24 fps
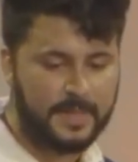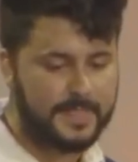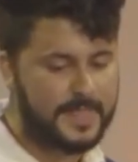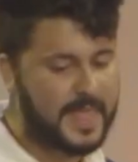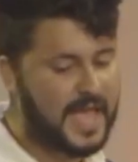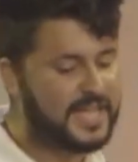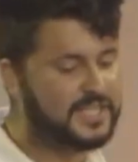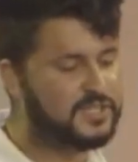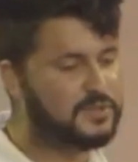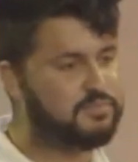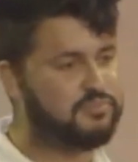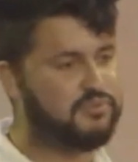
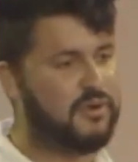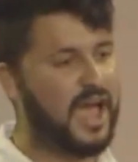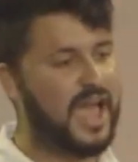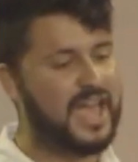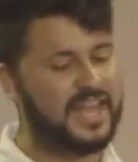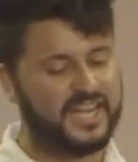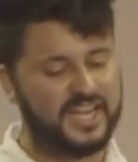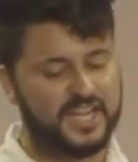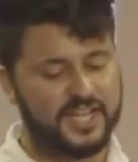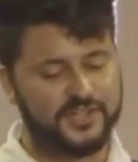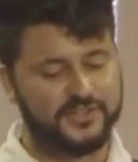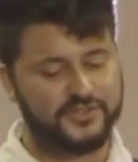That's
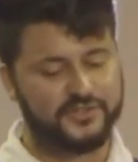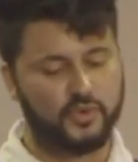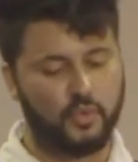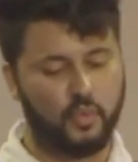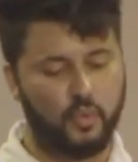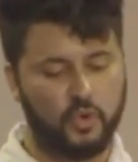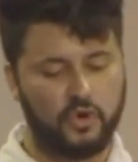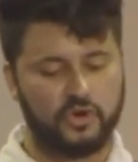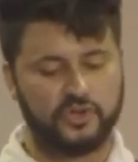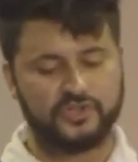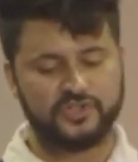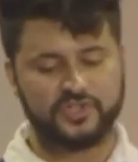pride, and it's the
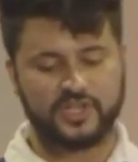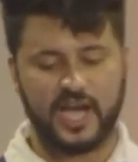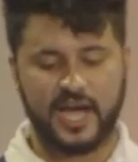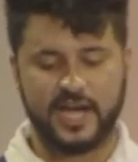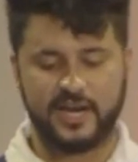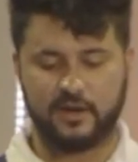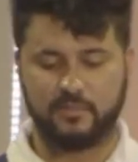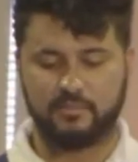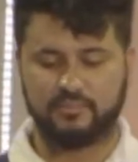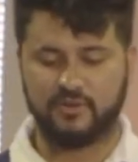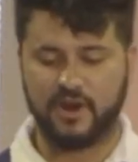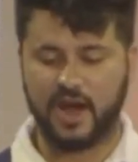worst
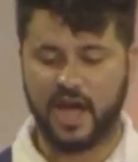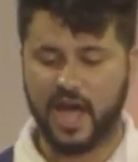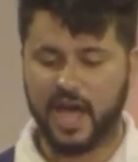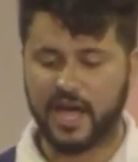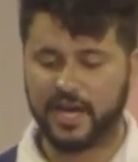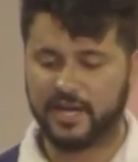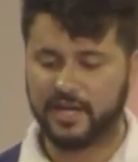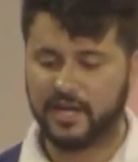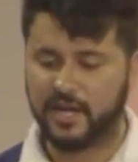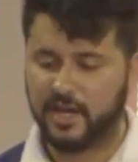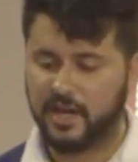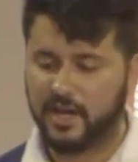kind of
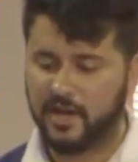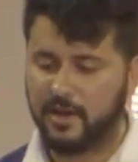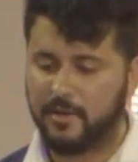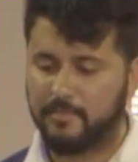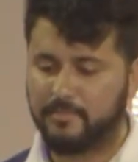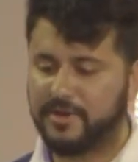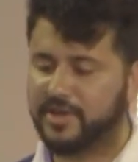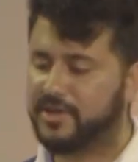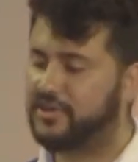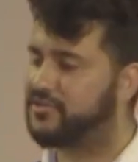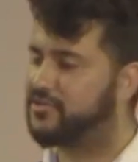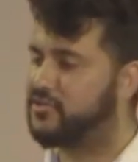pride,
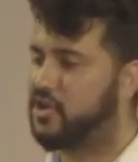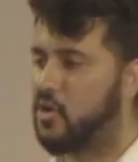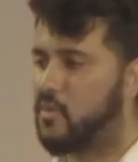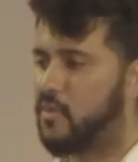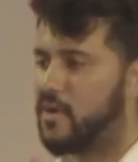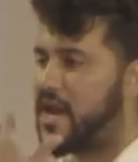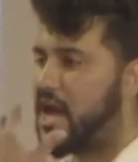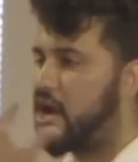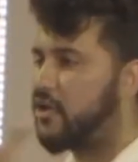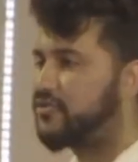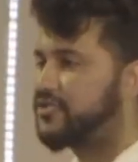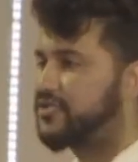because no
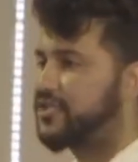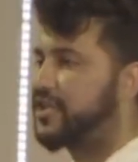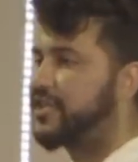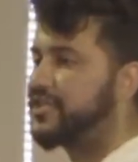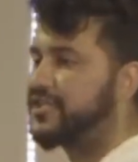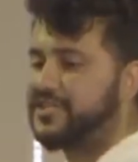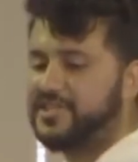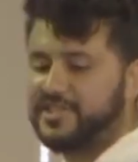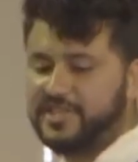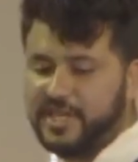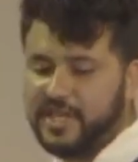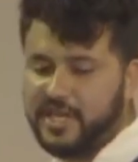one else
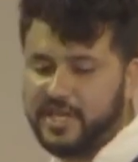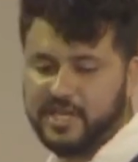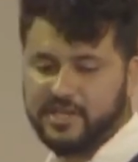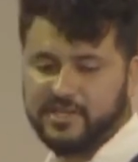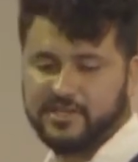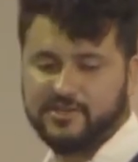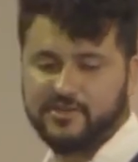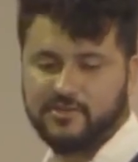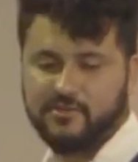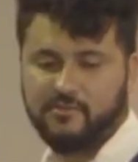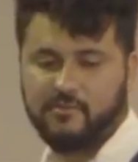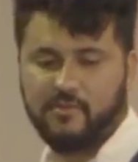can see
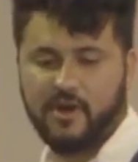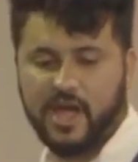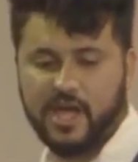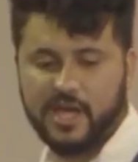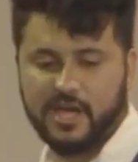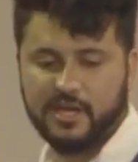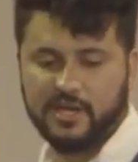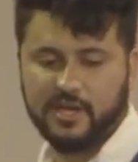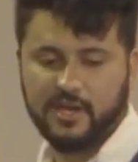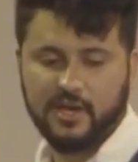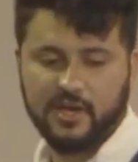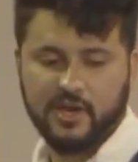it,
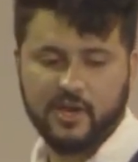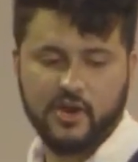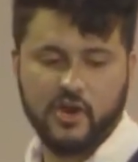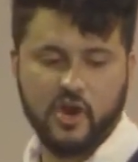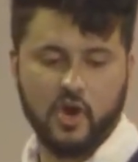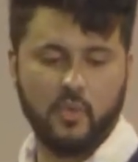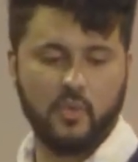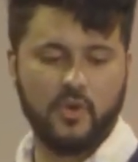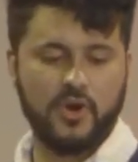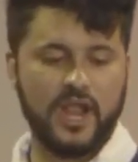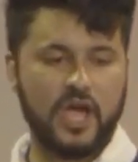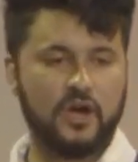right?
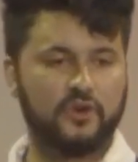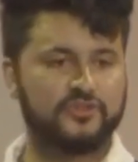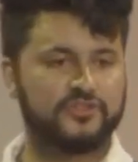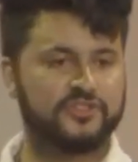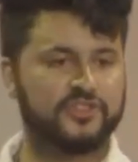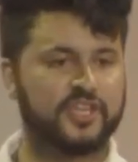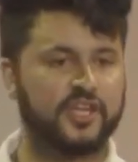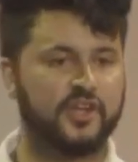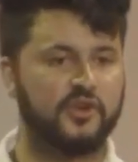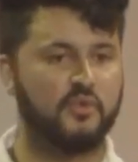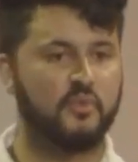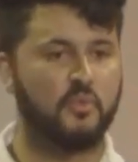No one
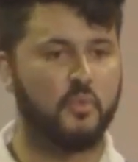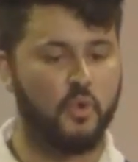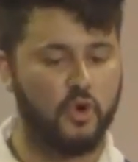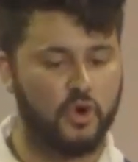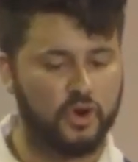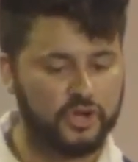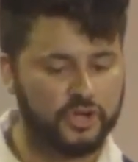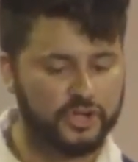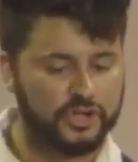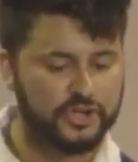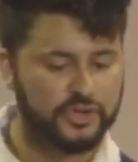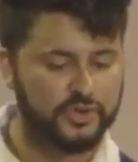else can
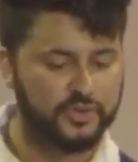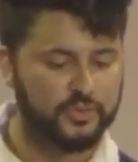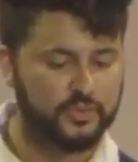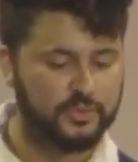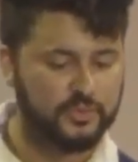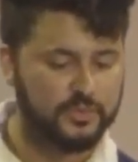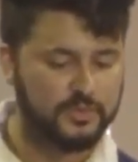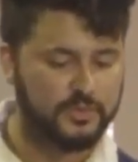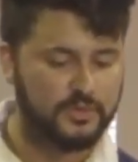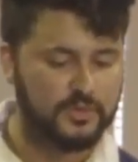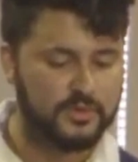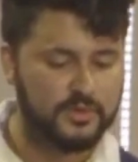warn
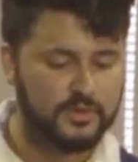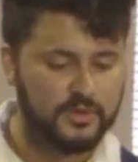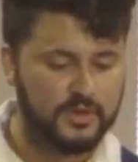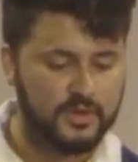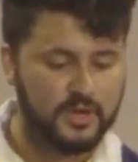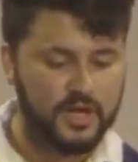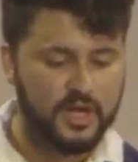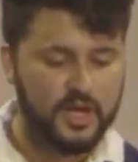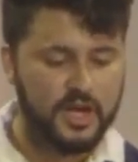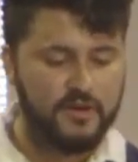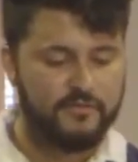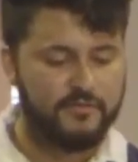you.
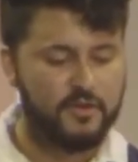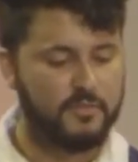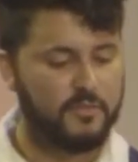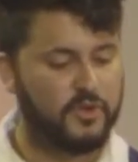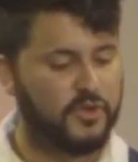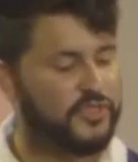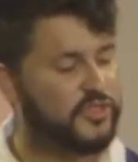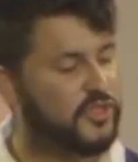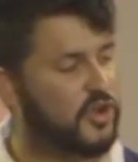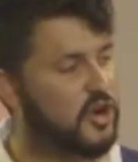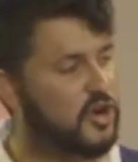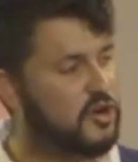From
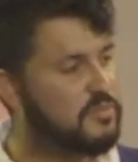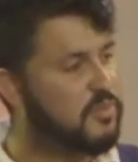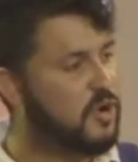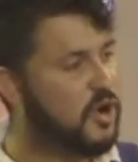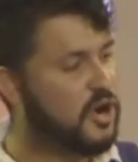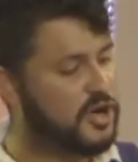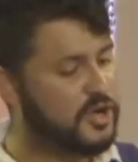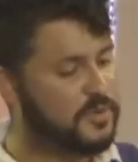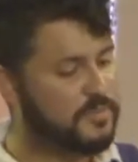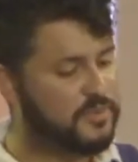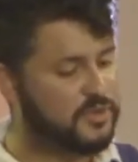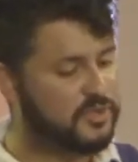a
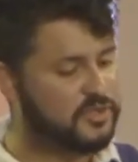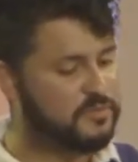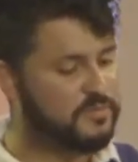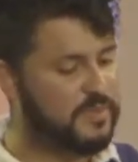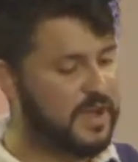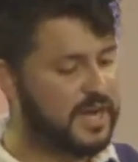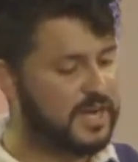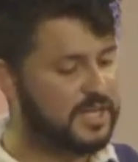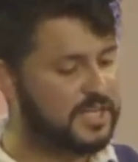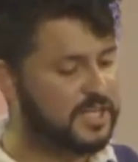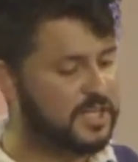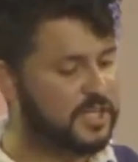third-party
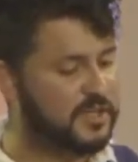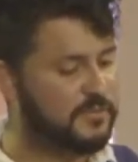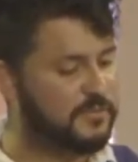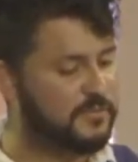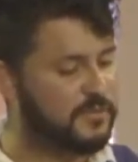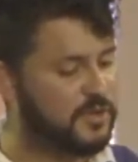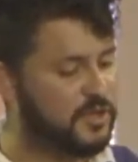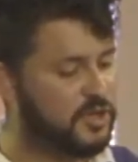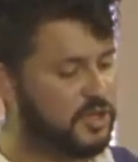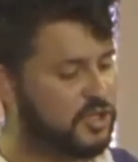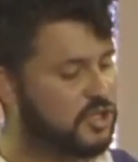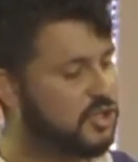
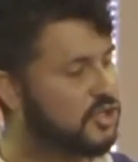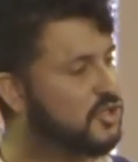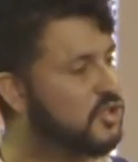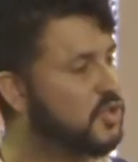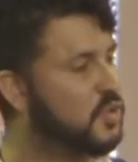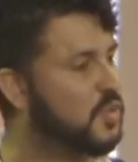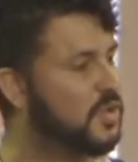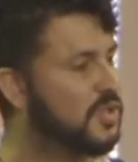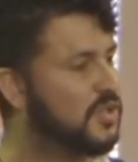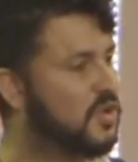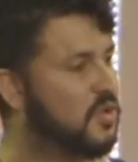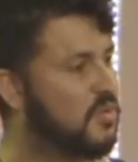perspective, you're
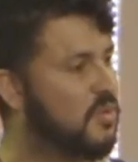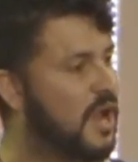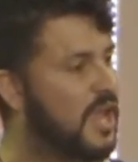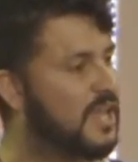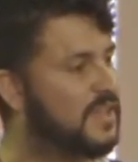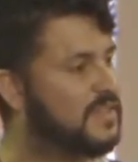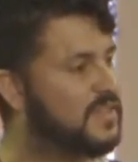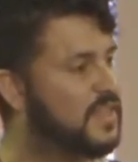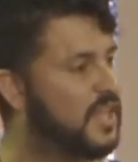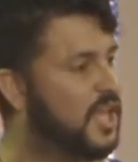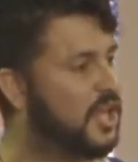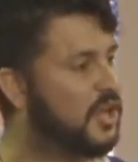doing the
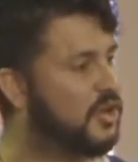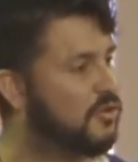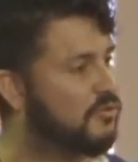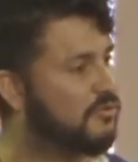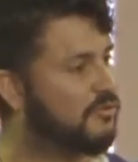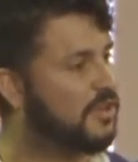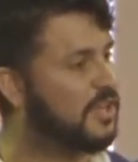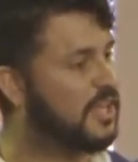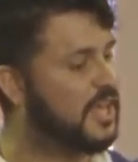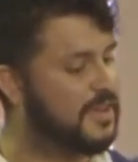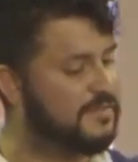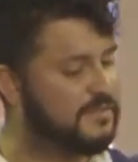right thing, you're
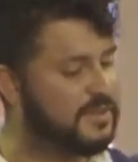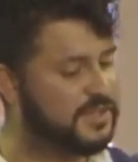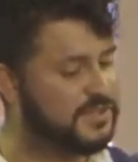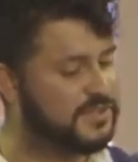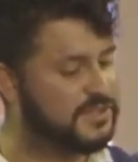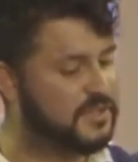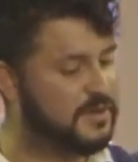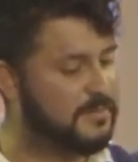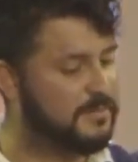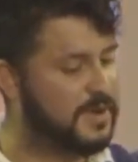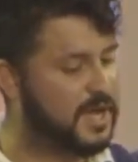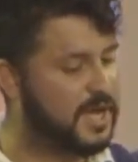forgiving
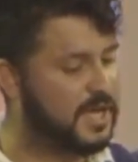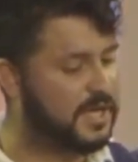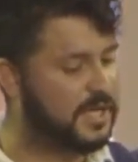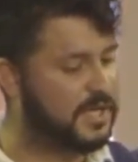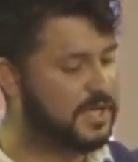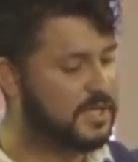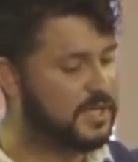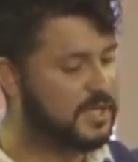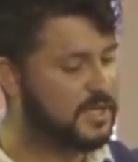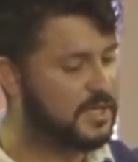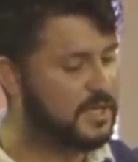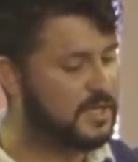
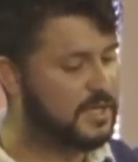somebody,